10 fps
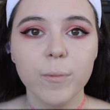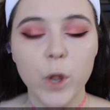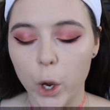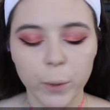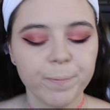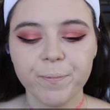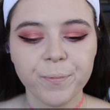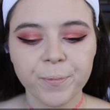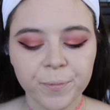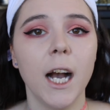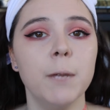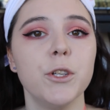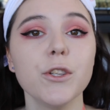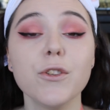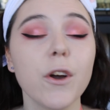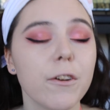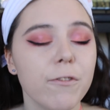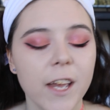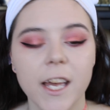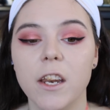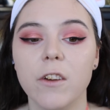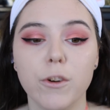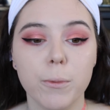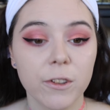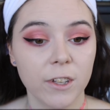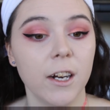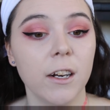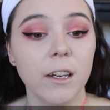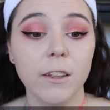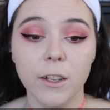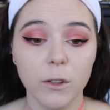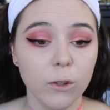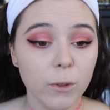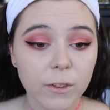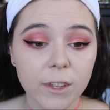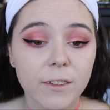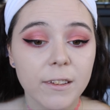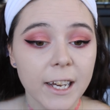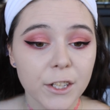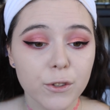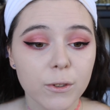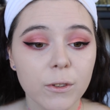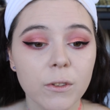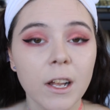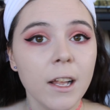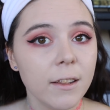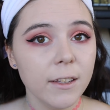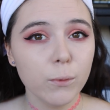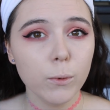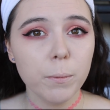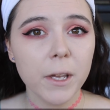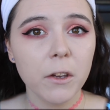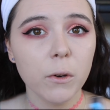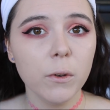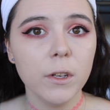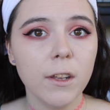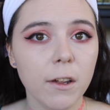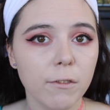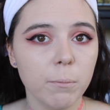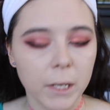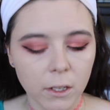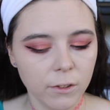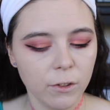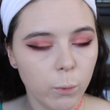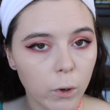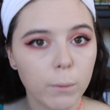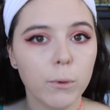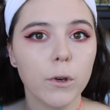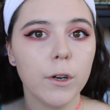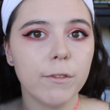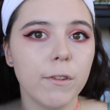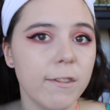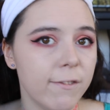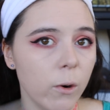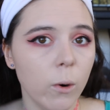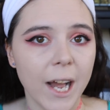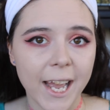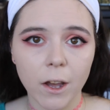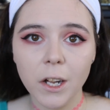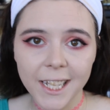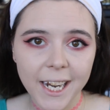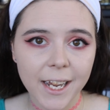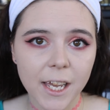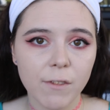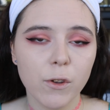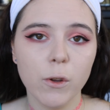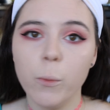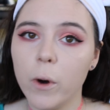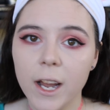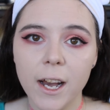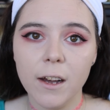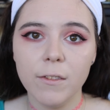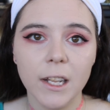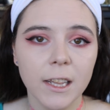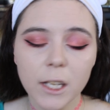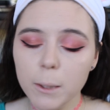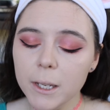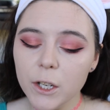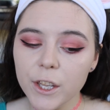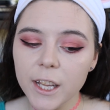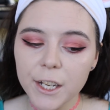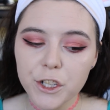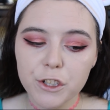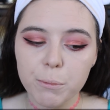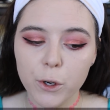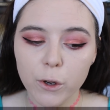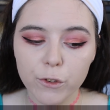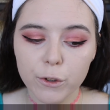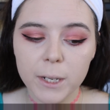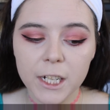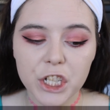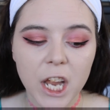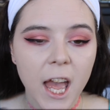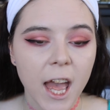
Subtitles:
No. I'm just not a fan of a mascara that looks this natural. This would be good because it's waterproof for a holiday if you want to have a little bit on your lashes but not too much